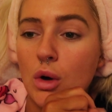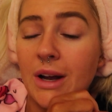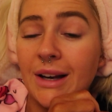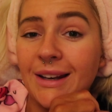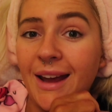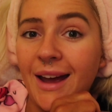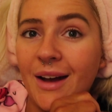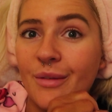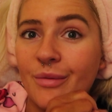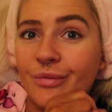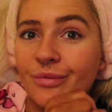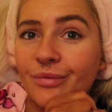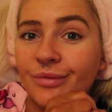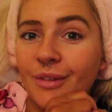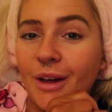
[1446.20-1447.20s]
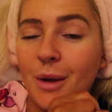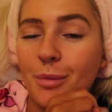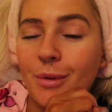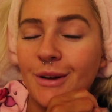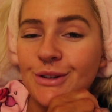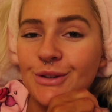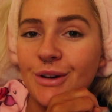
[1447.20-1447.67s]
and yeah
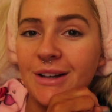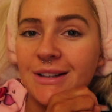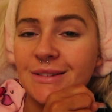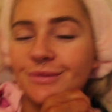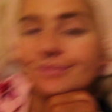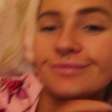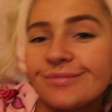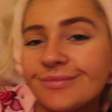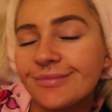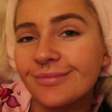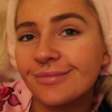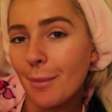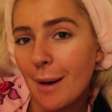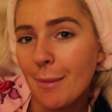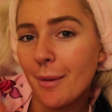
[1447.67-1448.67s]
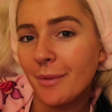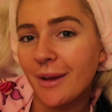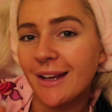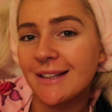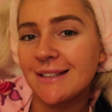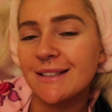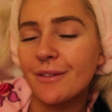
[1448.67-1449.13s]
hope you enjoyed bye
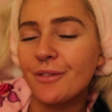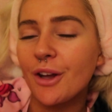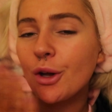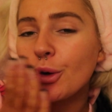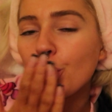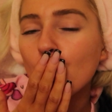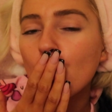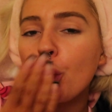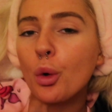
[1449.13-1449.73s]
pumpkins love you